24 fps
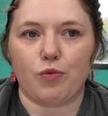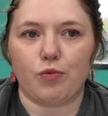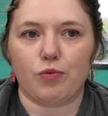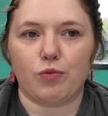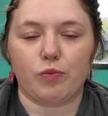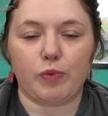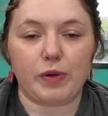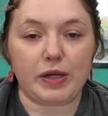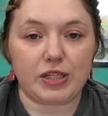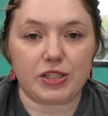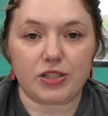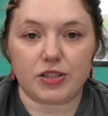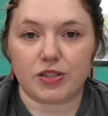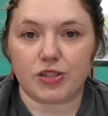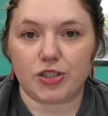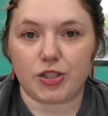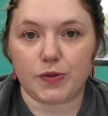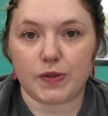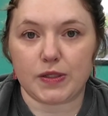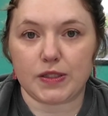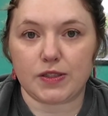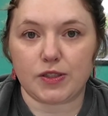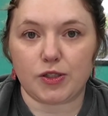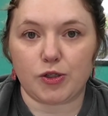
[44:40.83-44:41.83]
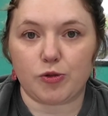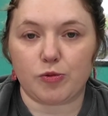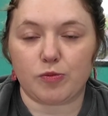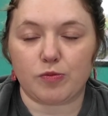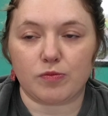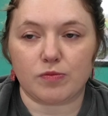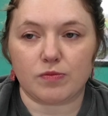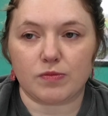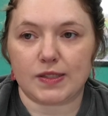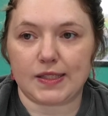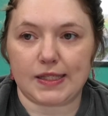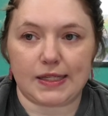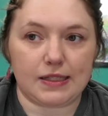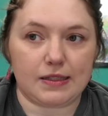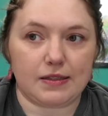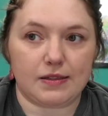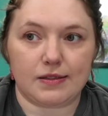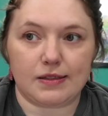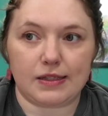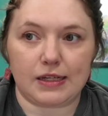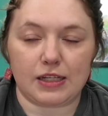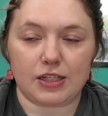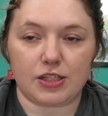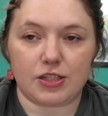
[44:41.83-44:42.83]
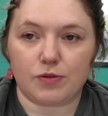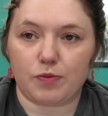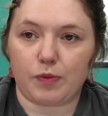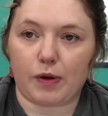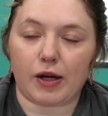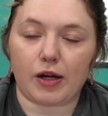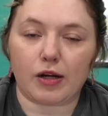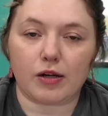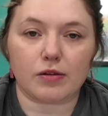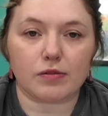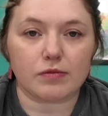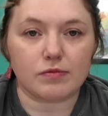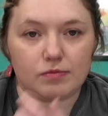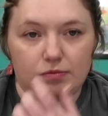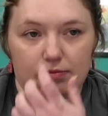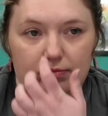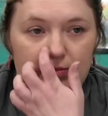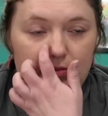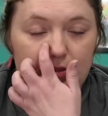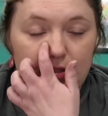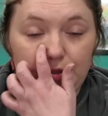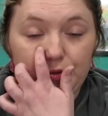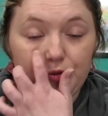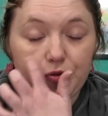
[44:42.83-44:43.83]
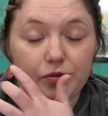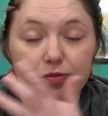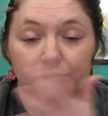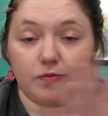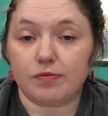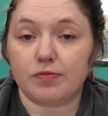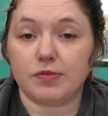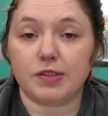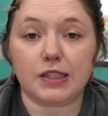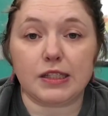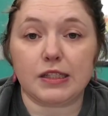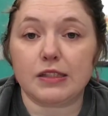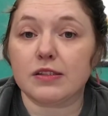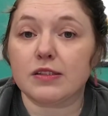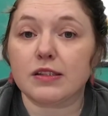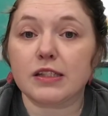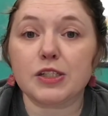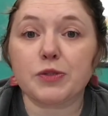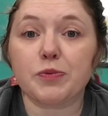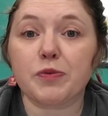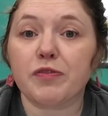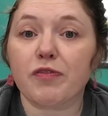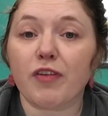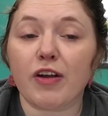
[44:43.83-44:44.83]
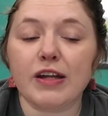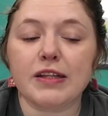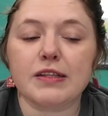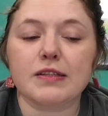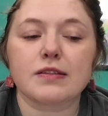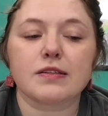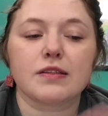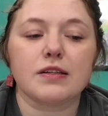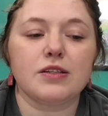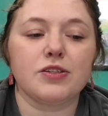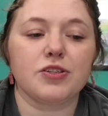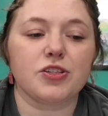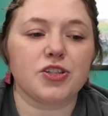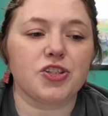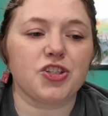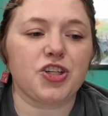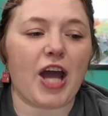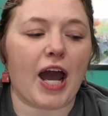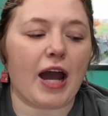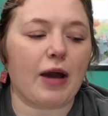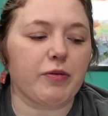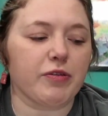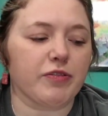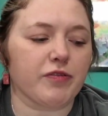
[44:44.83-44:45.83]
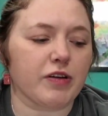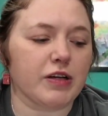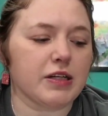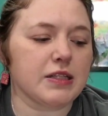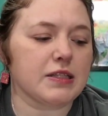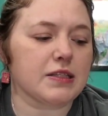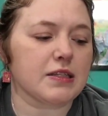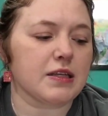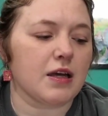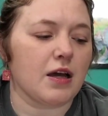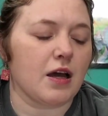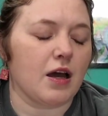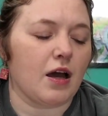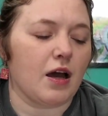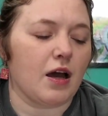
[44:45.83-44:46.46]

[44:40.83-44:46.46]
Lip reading: we just do a Zoom sit and stitch where you just sit and stitch with friends and just chat with friends.